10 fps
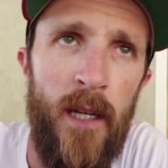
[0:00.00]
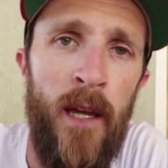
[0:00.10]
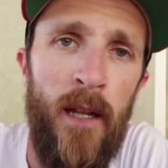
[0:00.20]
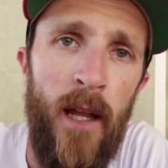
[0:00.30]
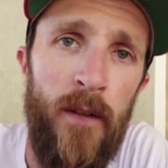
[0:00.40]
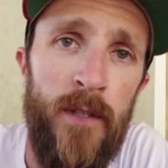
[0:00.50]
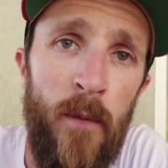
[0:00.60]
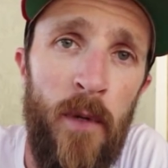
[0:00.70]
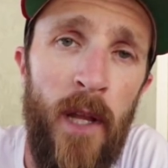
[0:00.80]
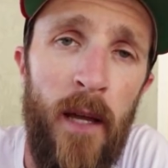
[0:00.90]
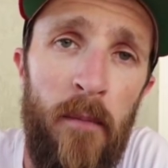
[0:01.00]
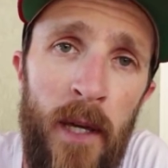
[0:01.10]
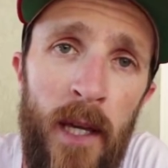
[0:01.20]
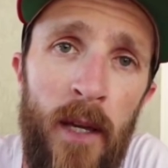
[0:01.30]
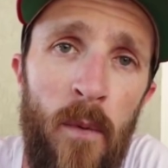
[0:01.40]
it allowed someone like
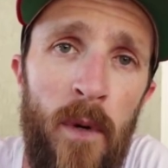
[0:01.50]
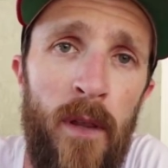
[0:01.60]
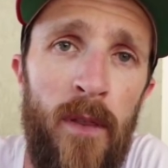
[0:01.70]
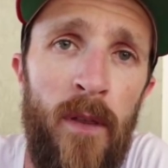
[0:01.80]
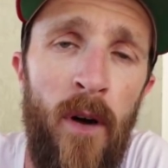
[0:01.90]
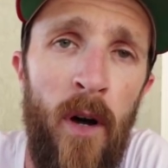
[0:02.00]
me with